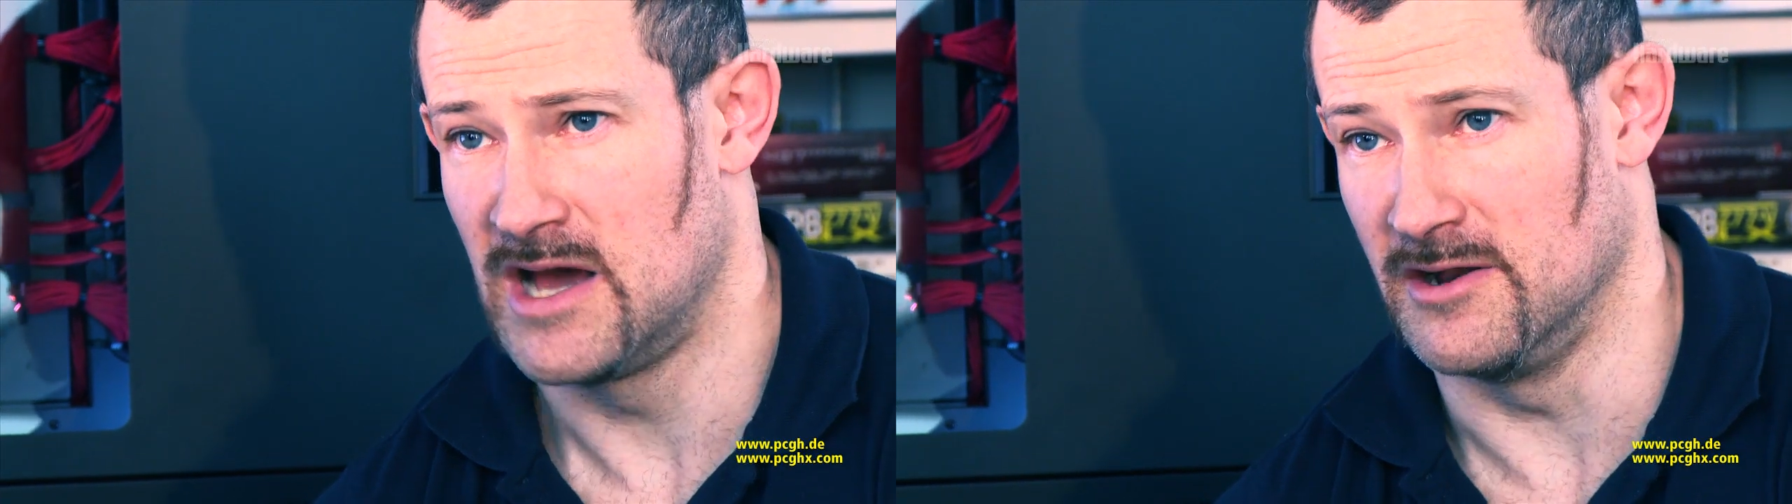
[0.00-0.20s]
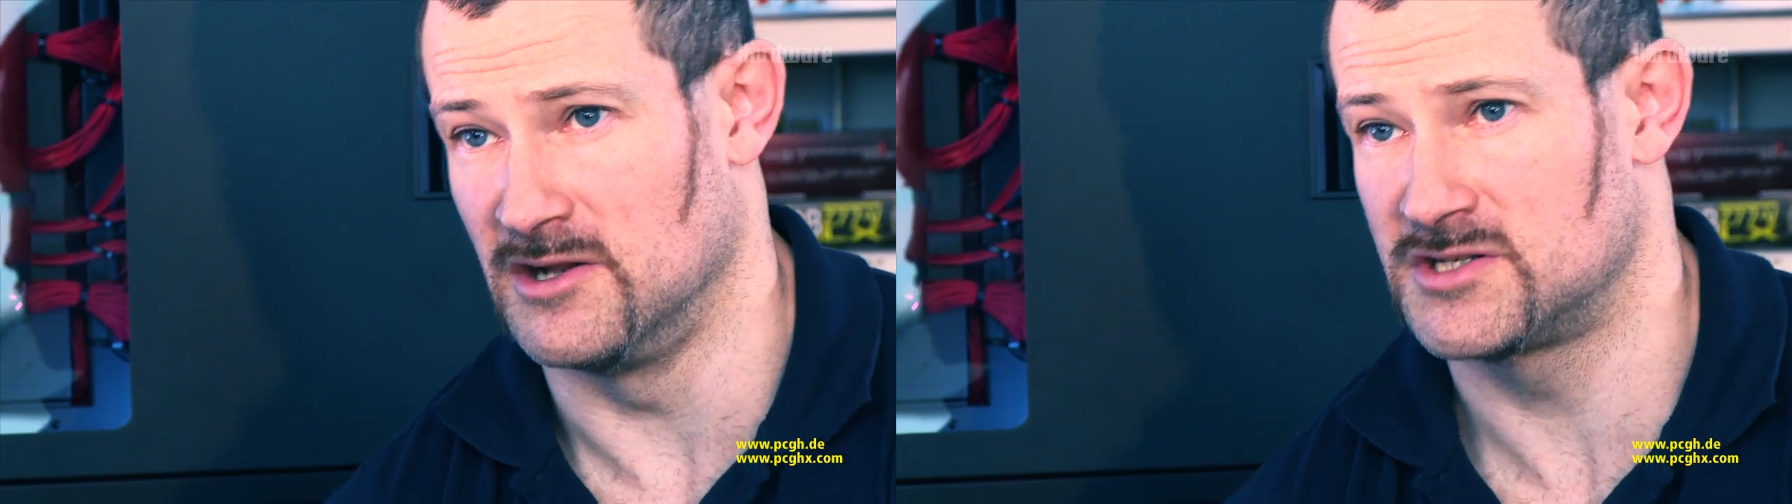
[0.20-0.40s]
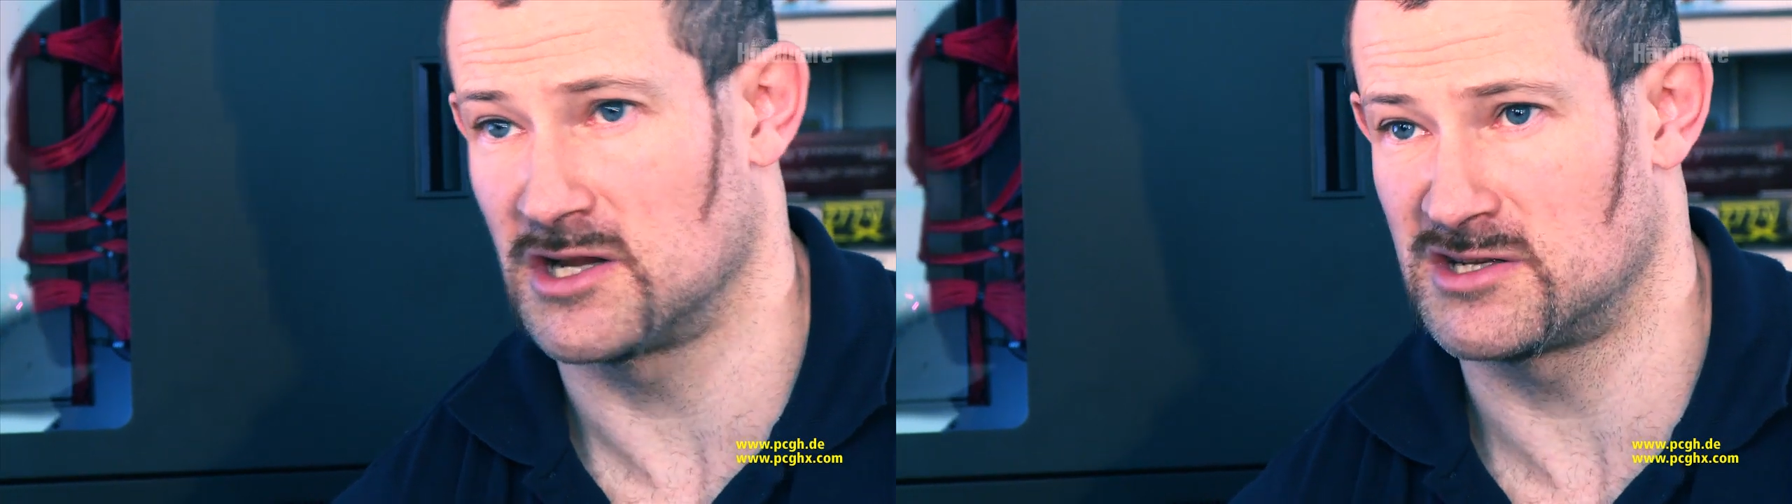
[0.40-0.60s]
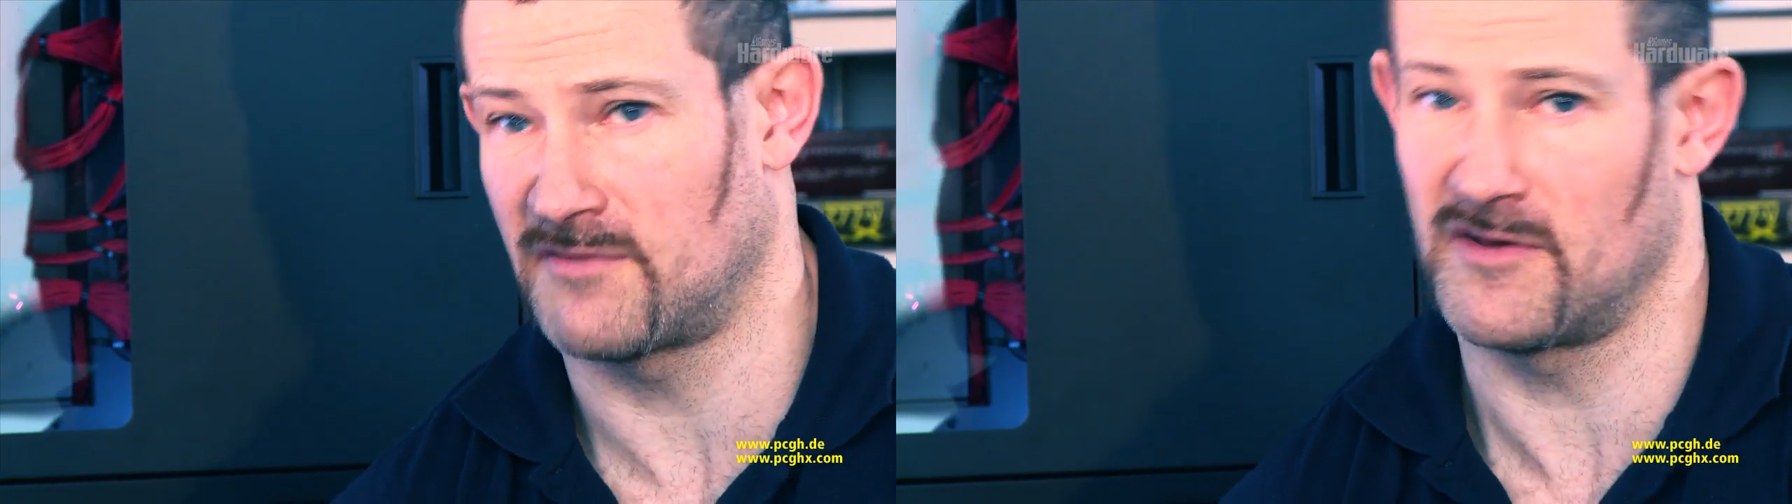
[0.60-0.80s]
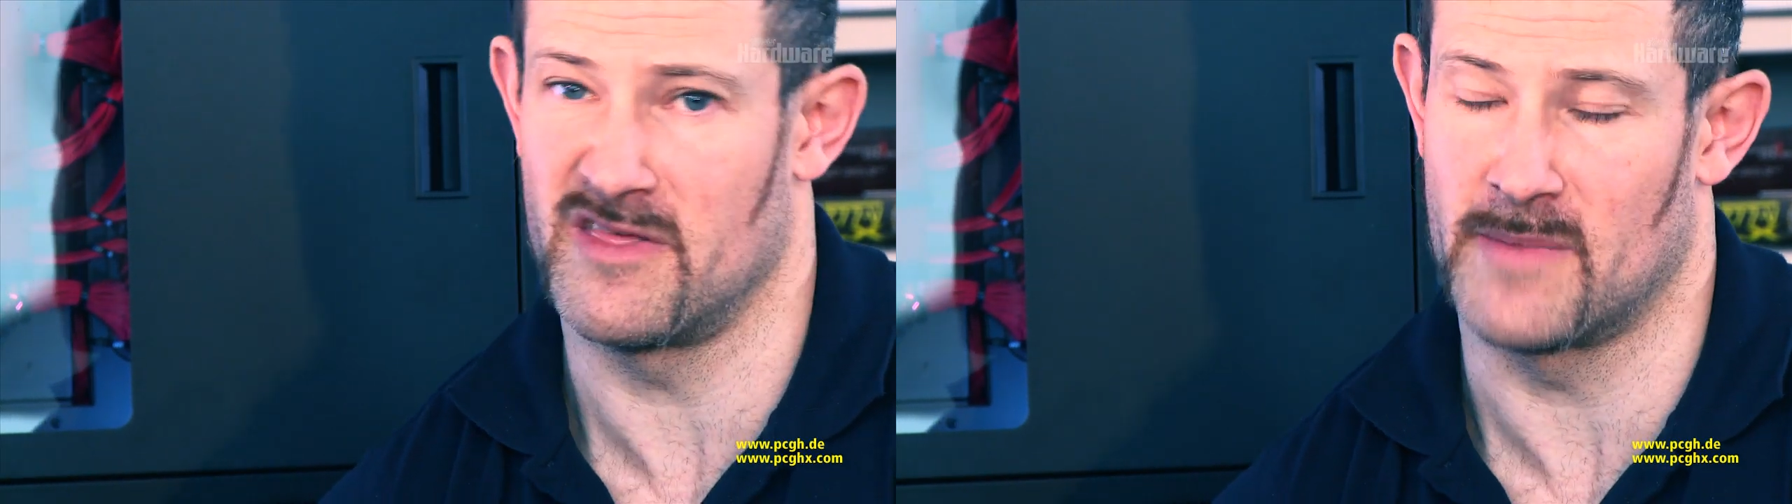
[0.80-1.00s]
and also to
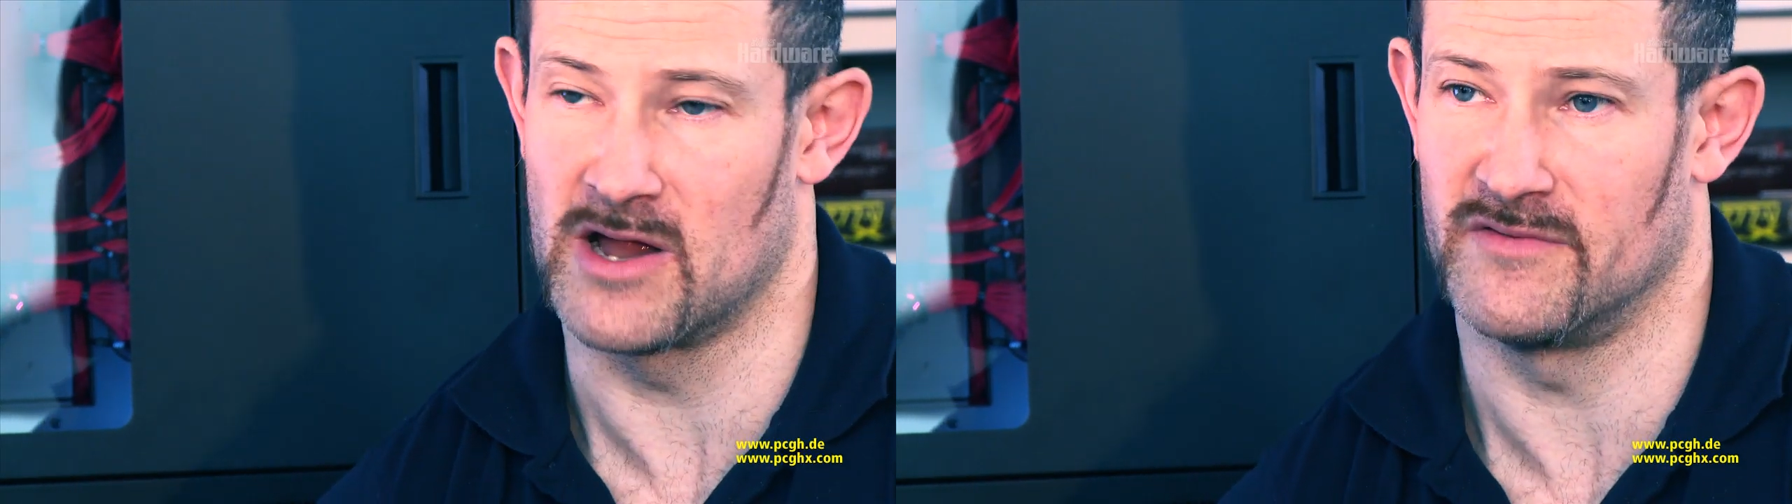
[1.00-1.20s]
further my